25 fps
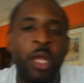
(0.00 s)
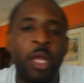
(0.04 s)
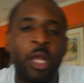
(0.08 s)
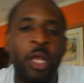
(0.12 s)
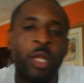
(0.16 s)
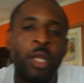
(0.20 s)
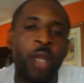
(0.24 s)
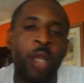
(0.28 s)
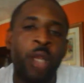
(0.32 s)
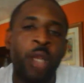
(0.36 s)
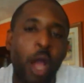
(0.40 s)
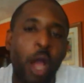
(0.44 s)

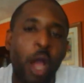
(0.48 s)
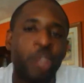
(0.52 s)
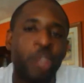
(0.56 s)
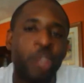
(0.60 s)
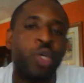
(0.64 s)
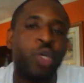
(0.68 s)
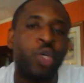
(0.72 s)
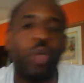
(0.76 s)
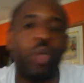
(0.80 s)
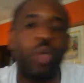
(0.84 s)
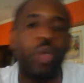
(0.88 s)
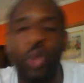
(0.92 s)
larger
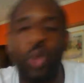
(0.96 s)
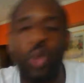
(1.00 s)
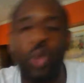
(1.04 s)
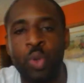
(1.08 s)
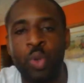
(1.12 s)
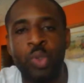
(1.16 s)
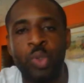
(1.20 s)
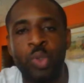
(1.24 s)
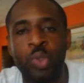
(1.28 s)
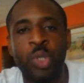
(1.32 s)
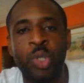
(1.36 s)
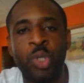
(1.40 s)

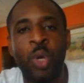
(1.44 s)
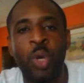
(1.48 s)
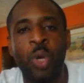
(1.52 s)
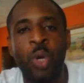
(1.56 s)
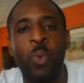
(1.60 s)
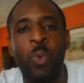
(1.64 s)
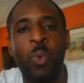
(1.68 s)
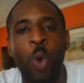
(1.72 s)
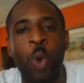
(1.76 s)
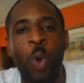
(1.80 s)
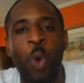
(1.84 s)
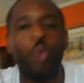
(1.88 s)
goals
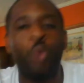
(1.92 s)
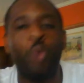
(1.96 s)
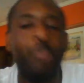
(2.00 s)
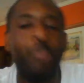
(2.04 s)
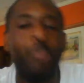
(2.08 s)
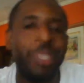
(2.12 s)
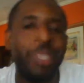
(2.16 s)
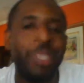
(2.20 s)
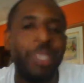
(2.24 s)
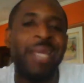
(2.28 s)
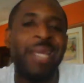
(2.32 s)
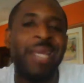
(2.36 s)
won't be